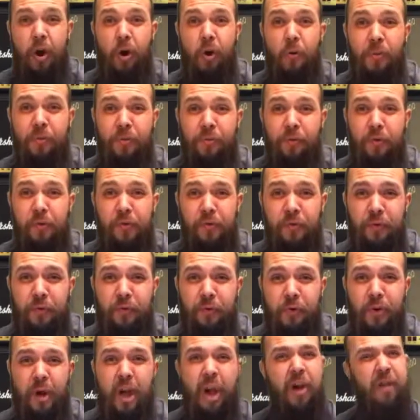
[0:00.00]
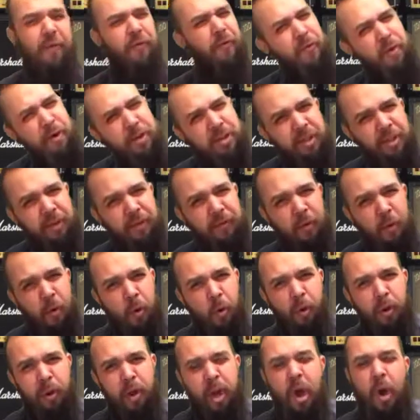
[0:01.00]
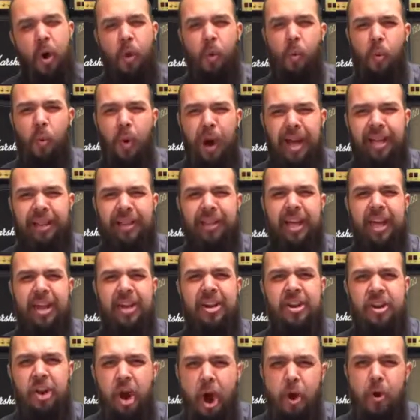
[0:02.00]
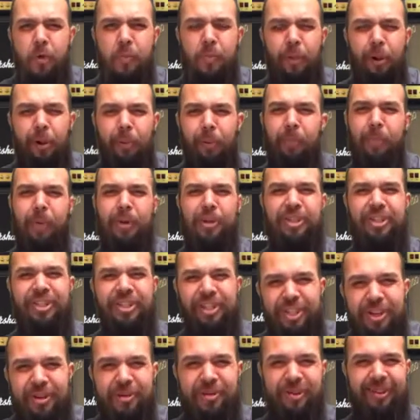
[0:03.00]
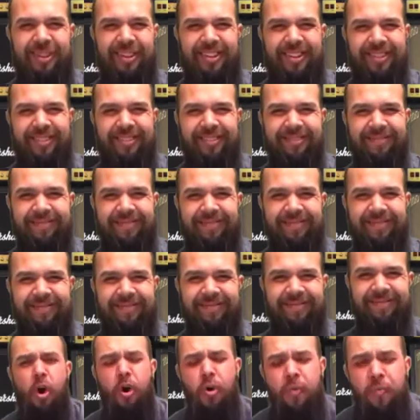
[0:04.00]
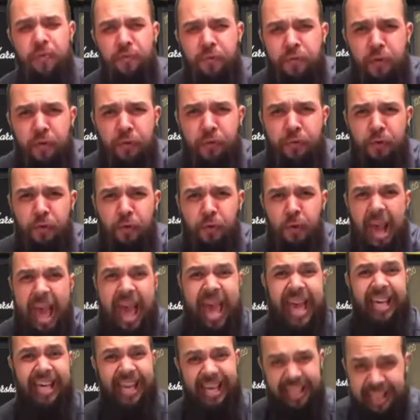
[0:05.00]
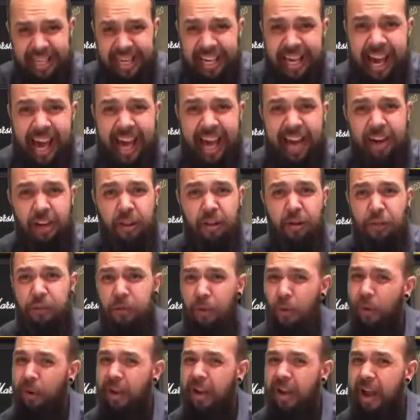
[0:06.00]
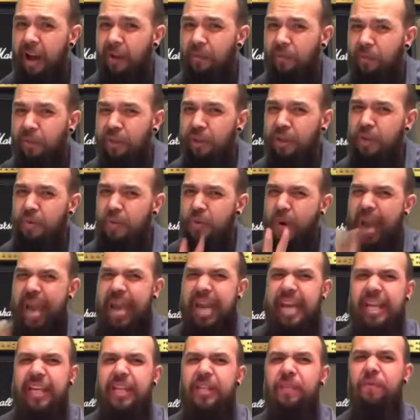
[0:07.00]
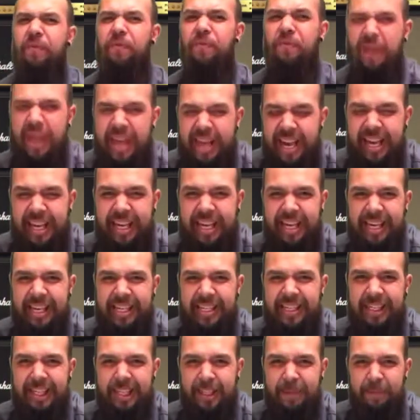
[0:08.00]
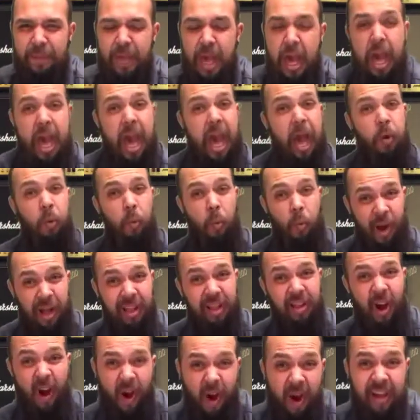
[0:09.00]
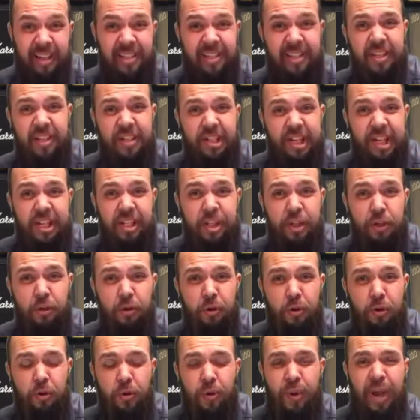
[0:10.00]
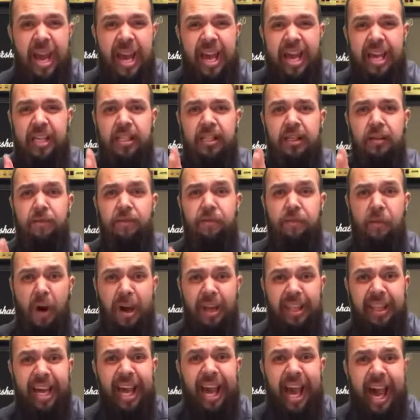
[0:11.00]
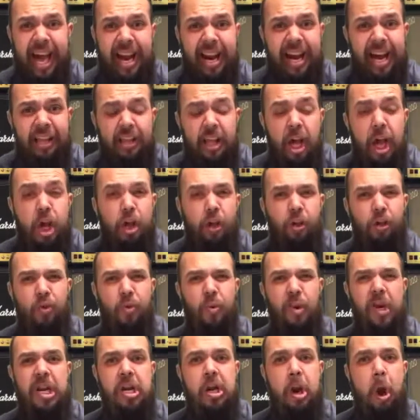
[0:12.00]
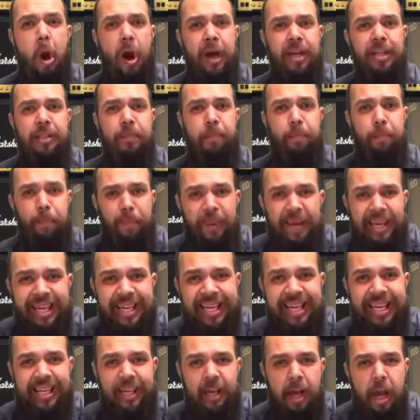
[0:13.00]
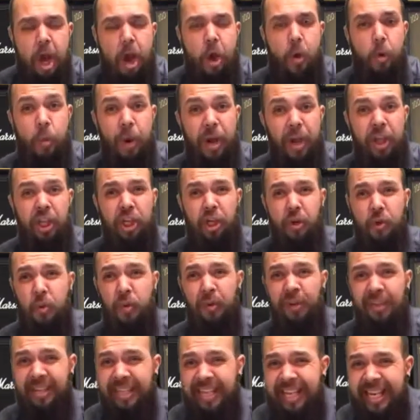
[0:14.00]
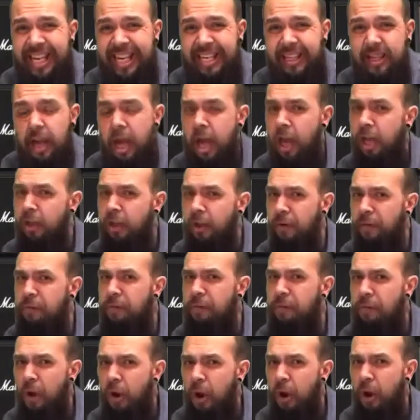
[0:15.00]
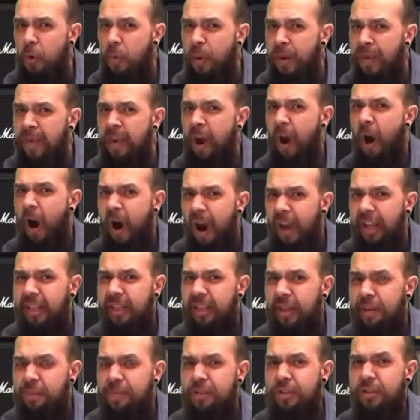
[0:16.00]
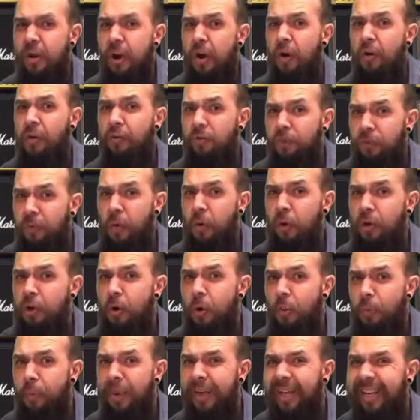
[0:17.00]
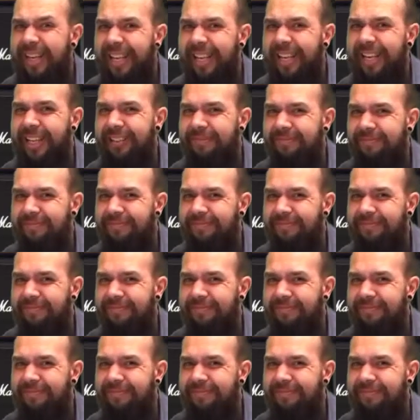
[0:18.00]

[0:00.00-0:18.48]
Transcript: Umfufu, first of all, what a noble pursuit. Umfufu, getting Gerard to fall in love with you is very easy. And what I suggest you do is invite Gerard to a nice picnic where you will need the following items for your picnic.